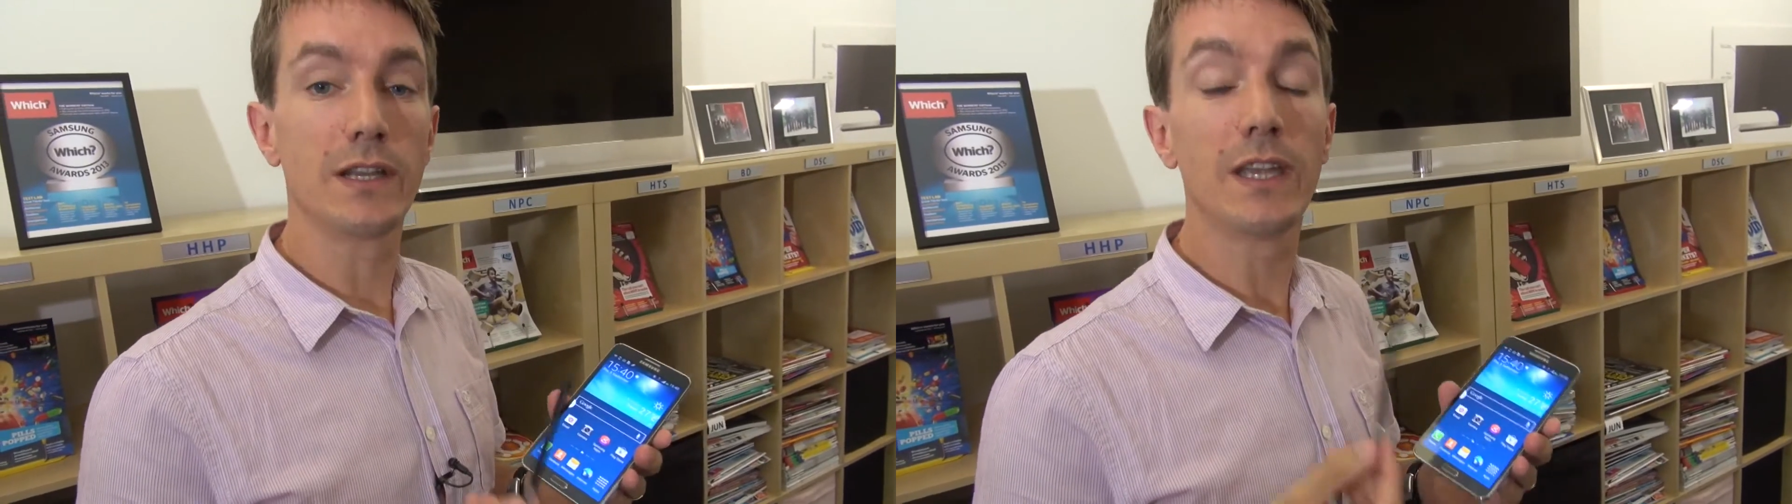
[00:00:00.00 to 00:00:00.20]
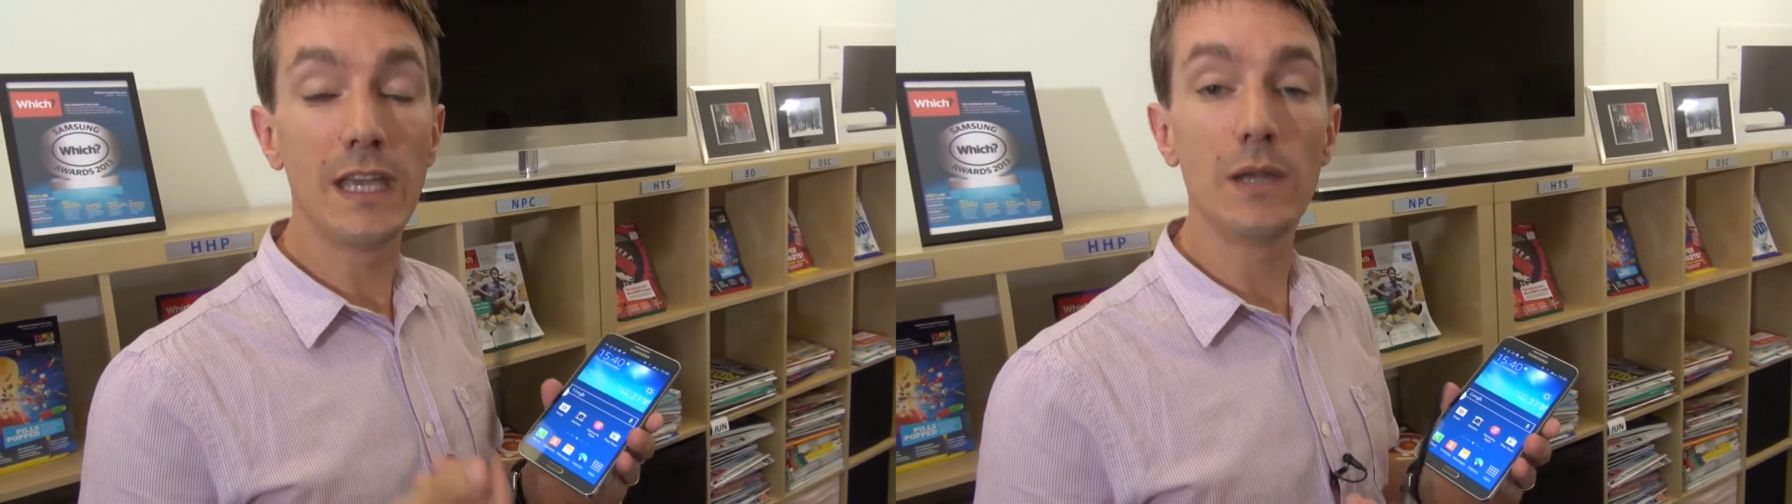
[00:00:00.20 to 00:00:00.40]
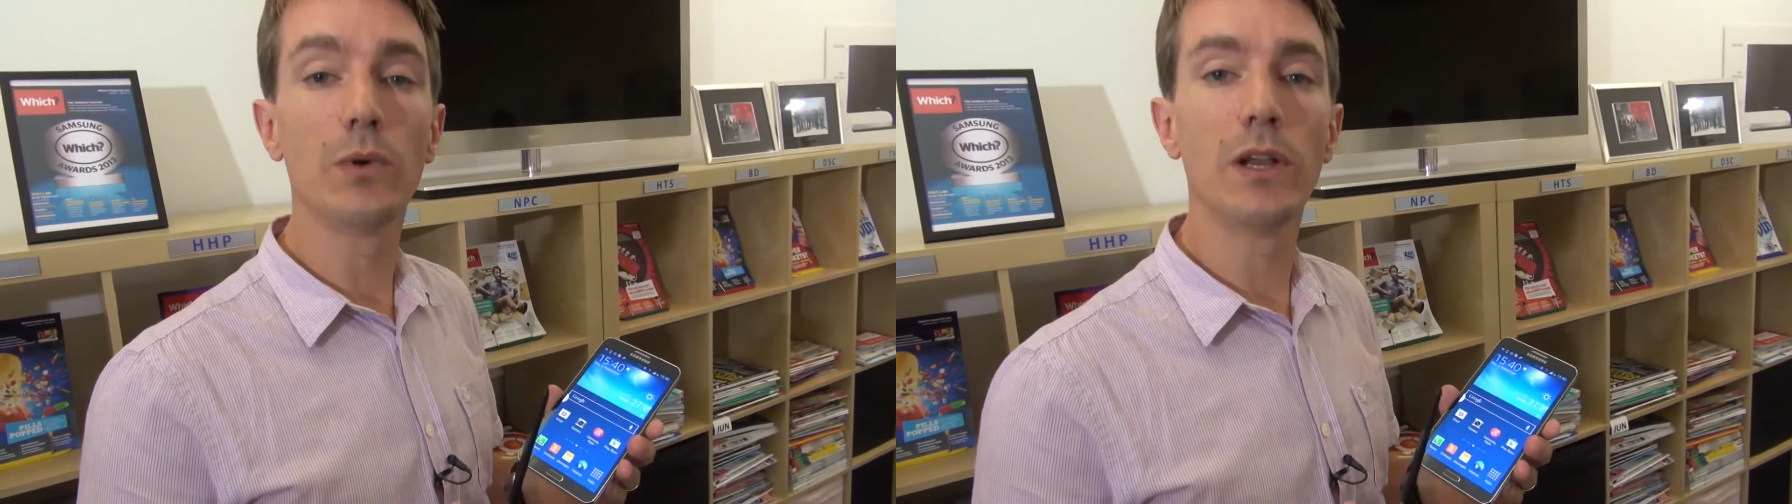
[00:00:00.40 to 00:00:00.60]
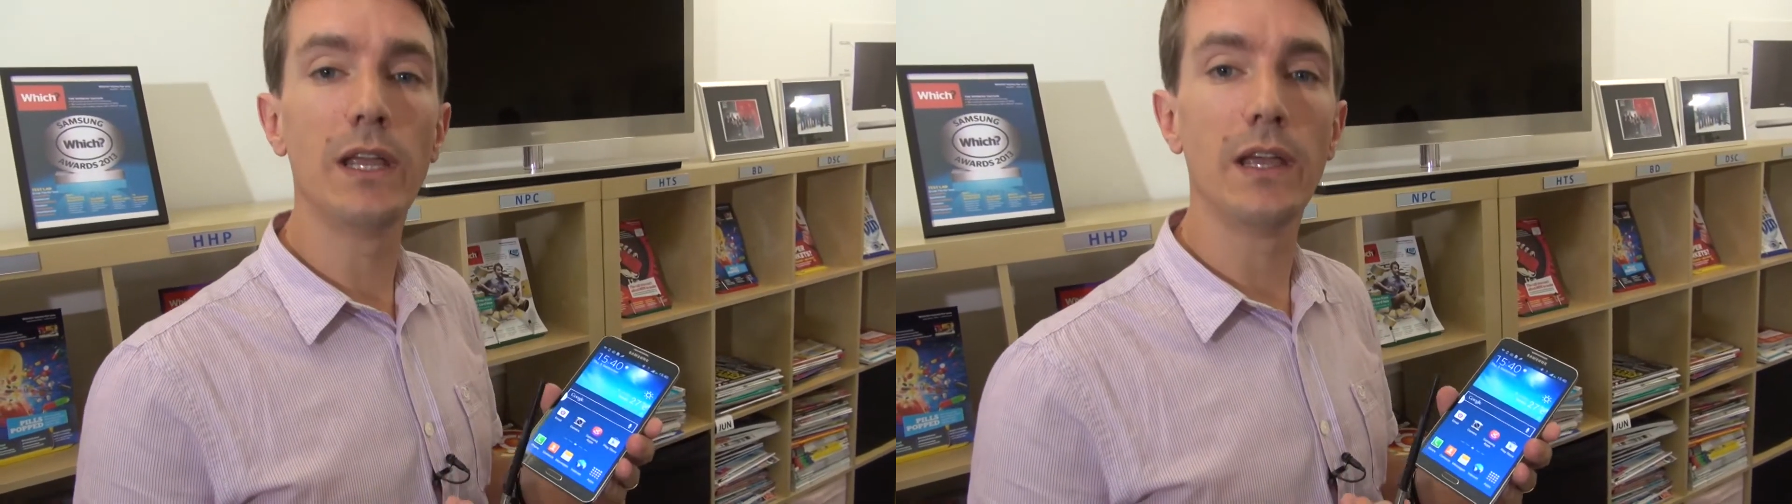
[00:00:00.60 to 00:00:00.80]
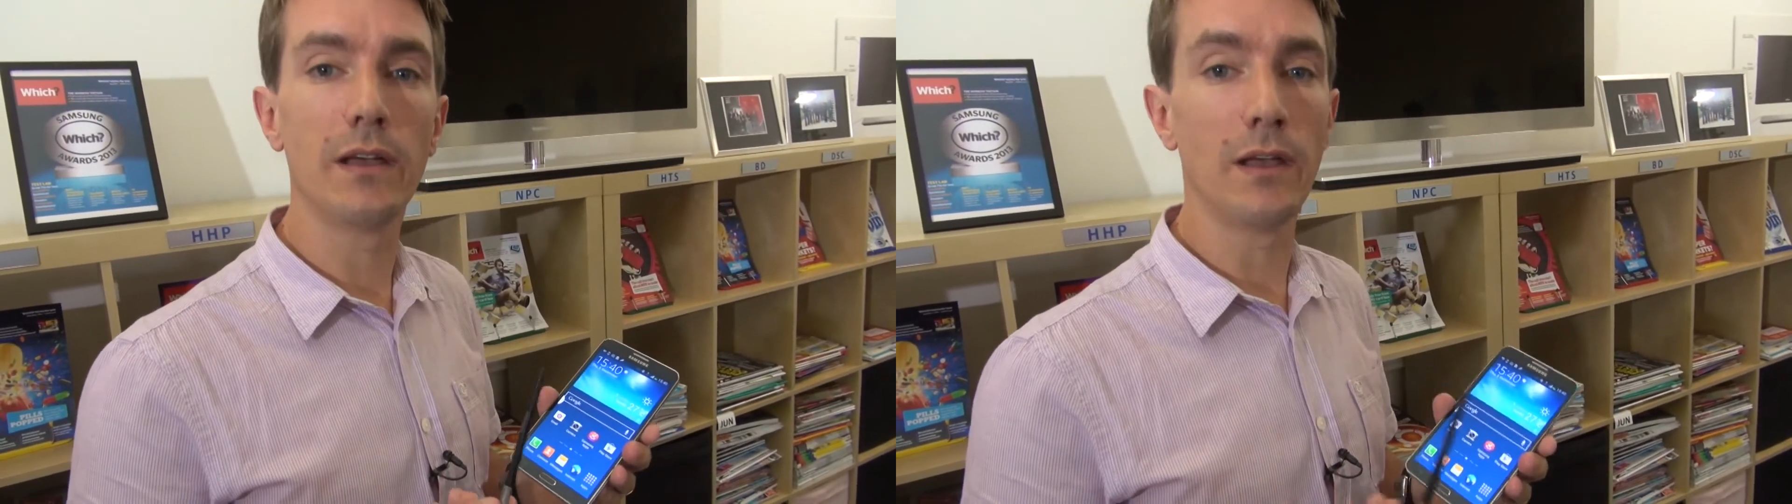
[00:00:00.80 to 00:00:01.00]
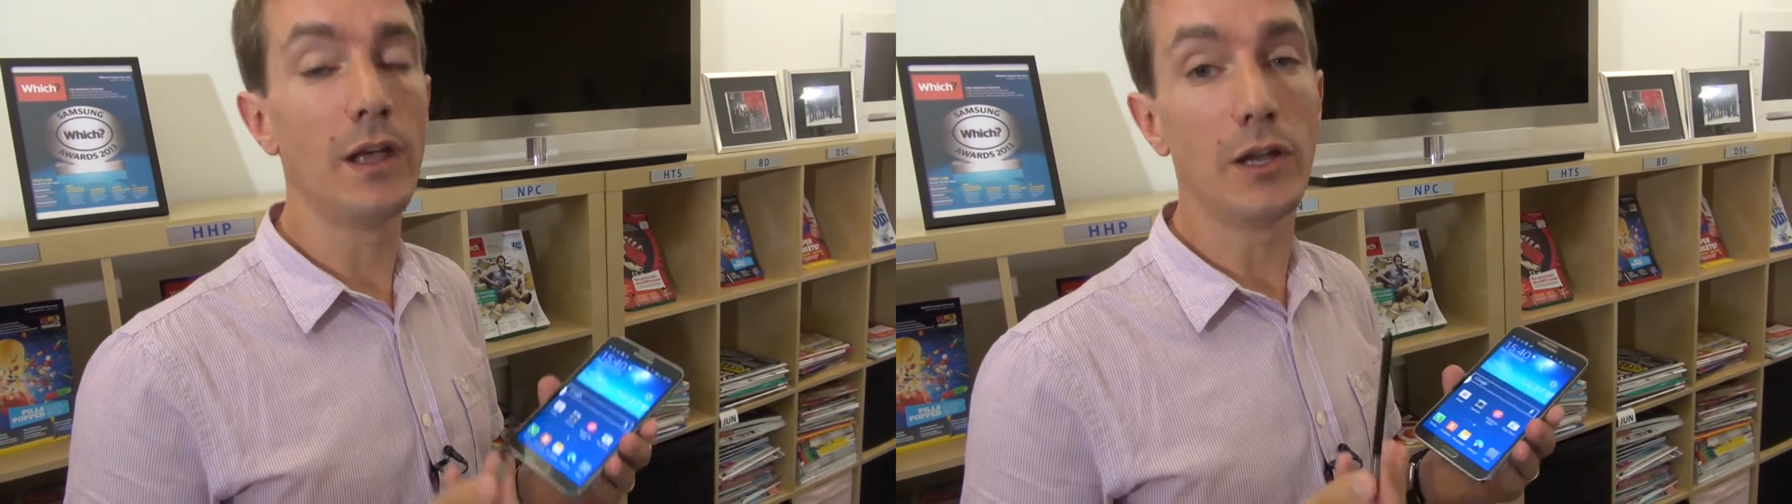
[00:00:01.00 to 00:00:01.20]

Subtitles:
And the key one here,